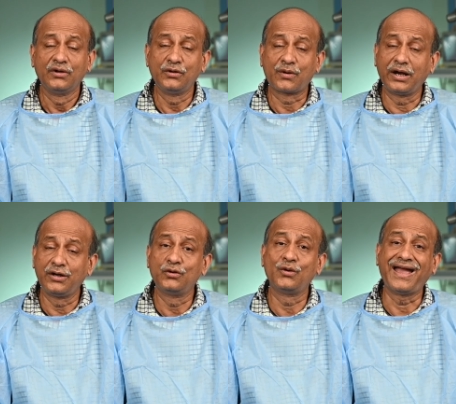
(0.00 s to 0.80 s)
You can
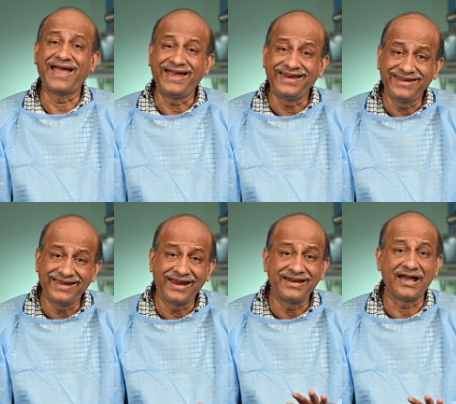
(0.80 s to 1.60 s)
do
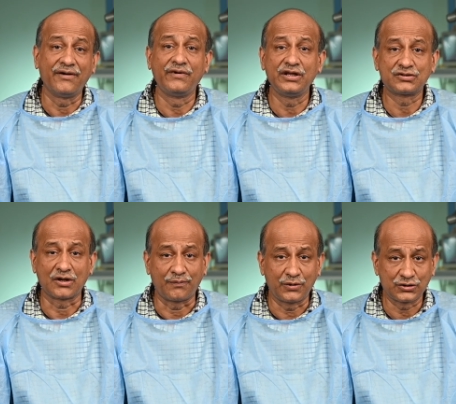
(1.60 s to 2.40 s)
any and every
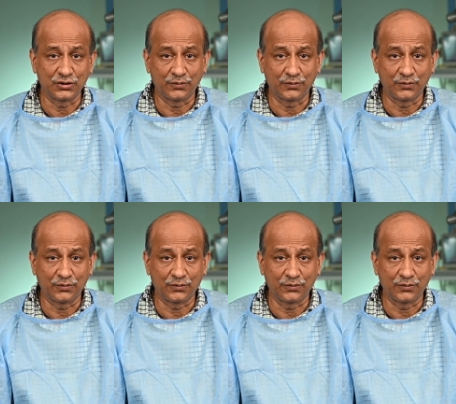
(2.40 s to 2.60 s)
soft tissue